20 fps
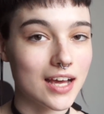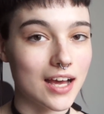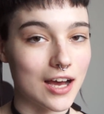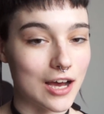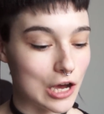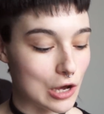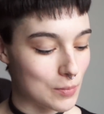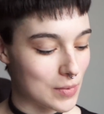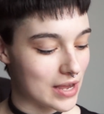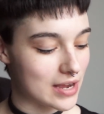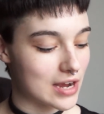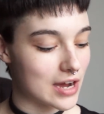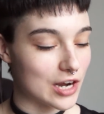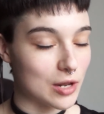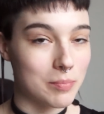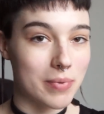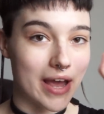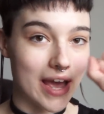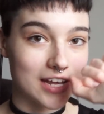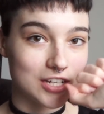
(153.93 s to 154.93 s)
I got
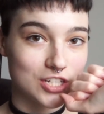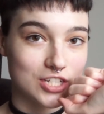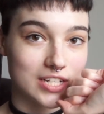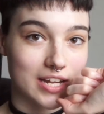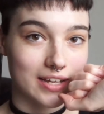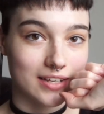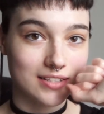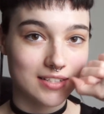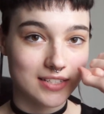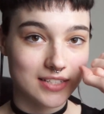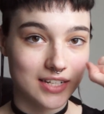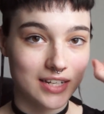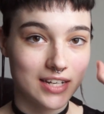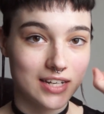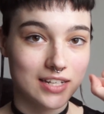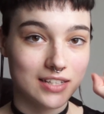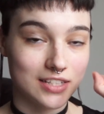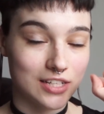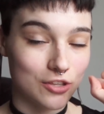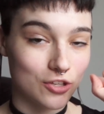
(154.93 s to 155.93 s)
a patch test
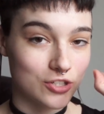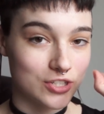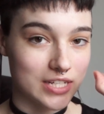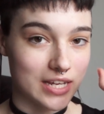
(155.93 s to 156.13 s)
the other